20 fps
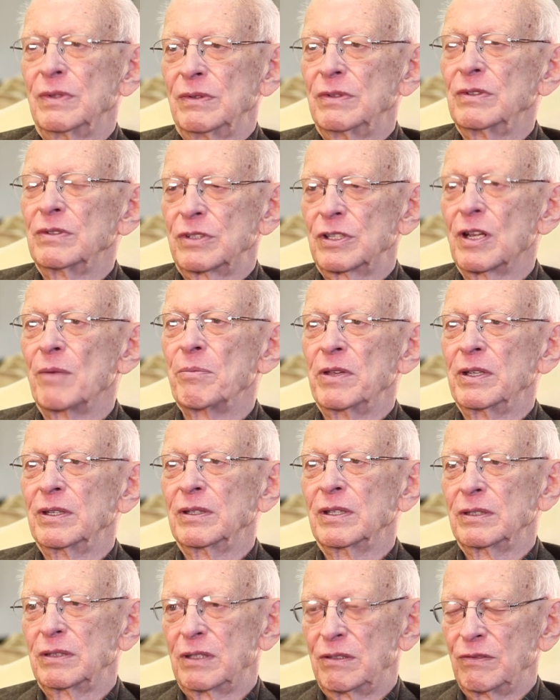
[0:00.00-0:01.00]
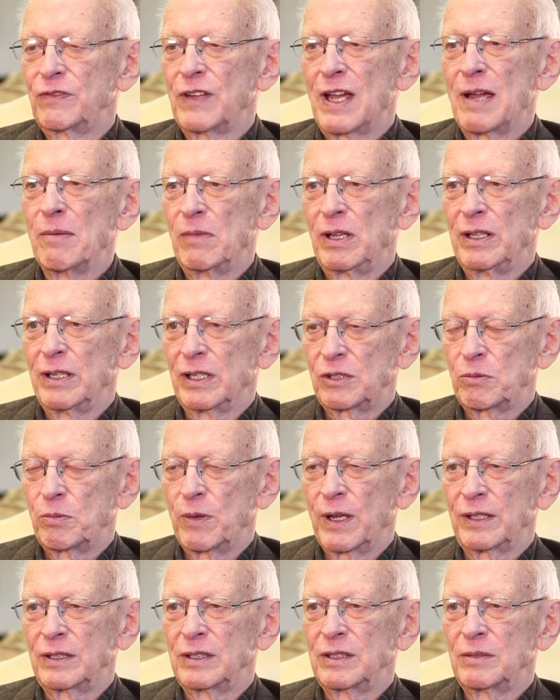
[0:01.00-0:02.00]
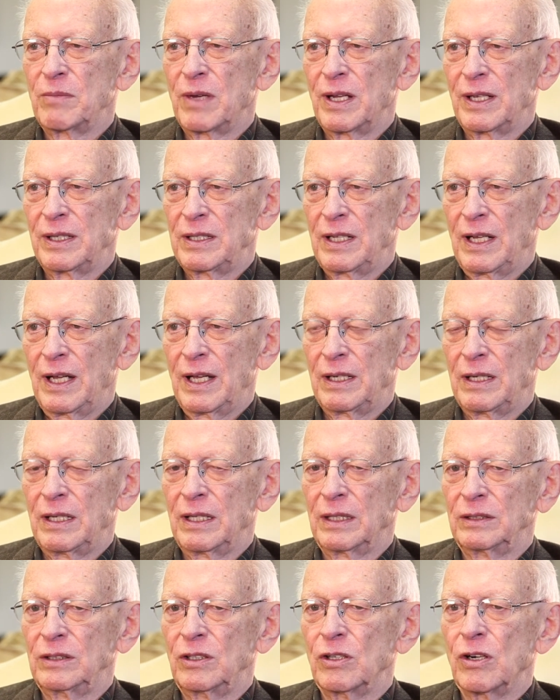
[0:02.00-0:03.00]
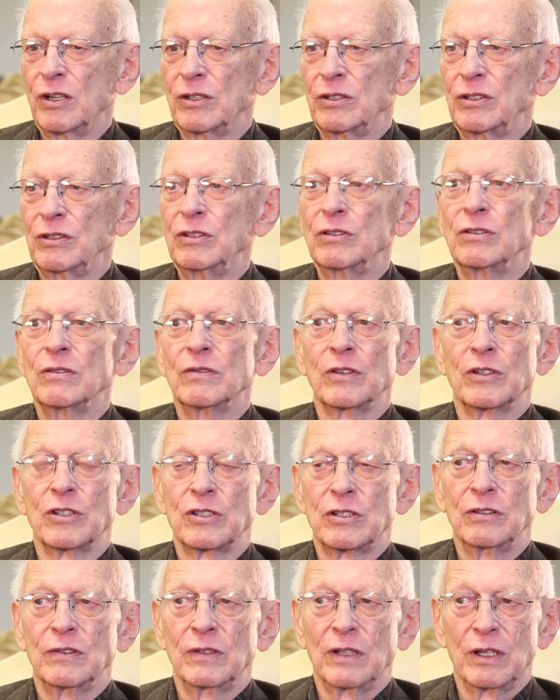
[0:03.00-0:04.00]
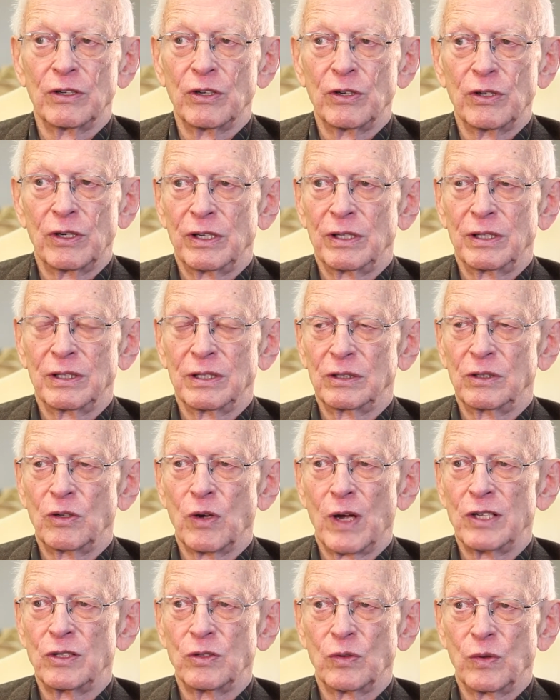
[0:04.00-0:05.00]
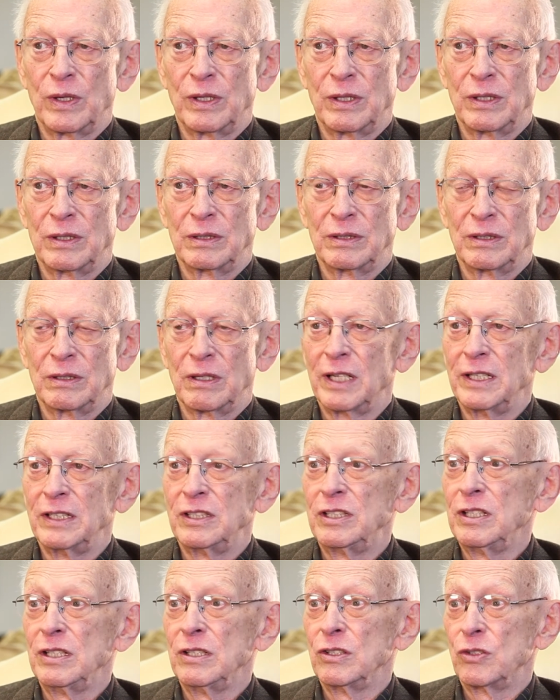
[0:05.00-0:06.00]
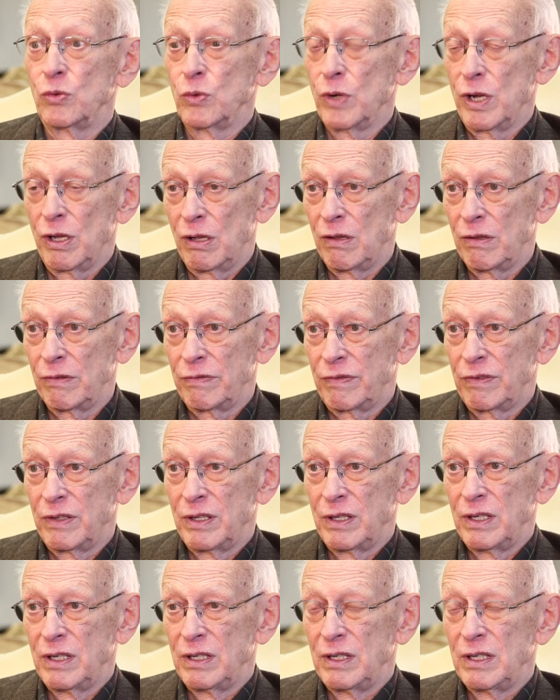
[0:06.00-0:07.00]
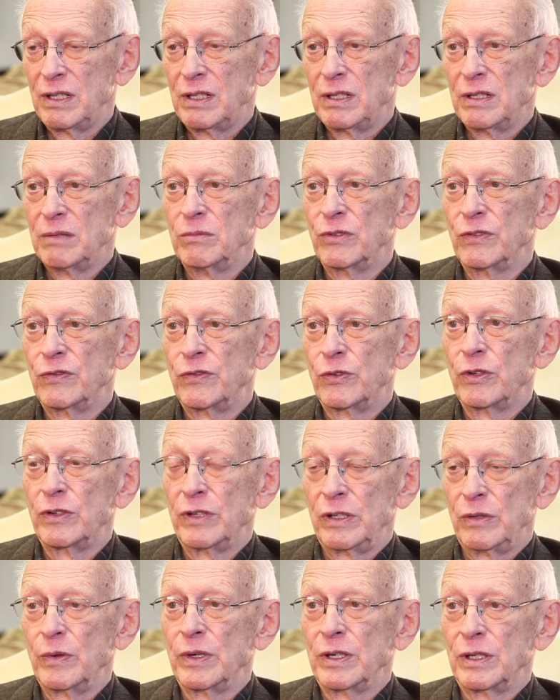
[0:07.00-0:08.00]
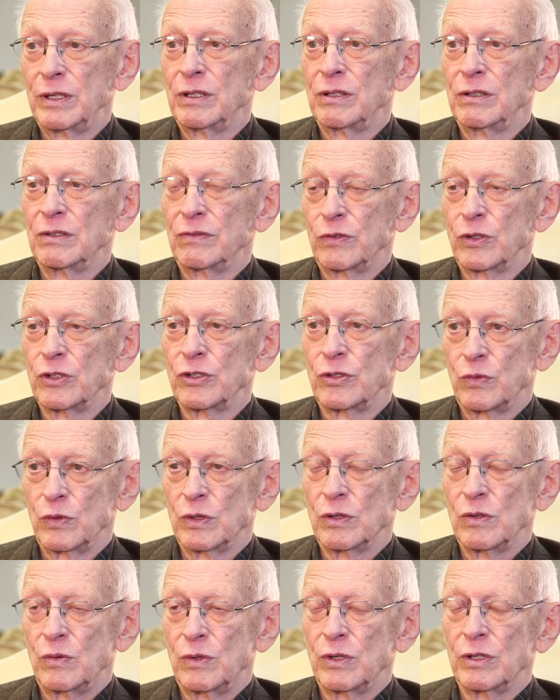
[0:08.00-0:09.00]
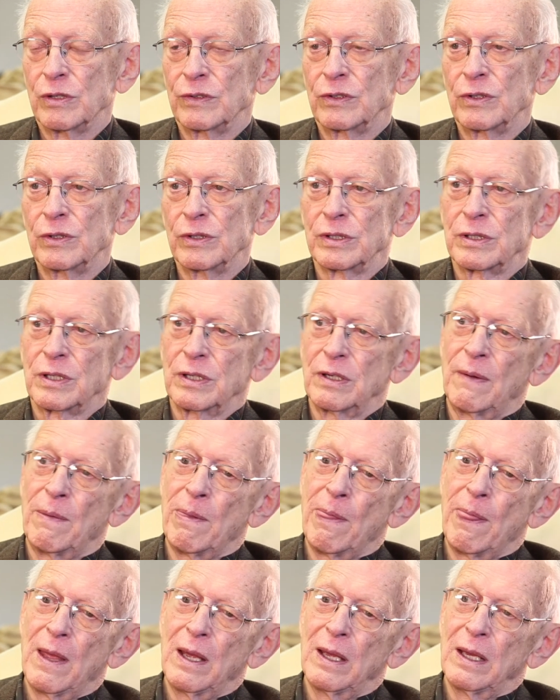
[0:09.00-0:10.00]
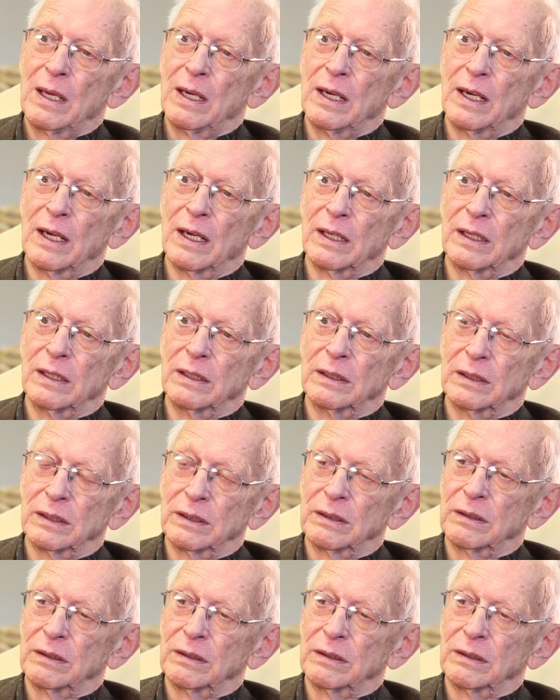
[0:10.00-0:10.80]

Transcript: something that the family expected. My dad had gone to the University of Illinois and had graduated in 1912 before he went into the First World War, of course. And uh,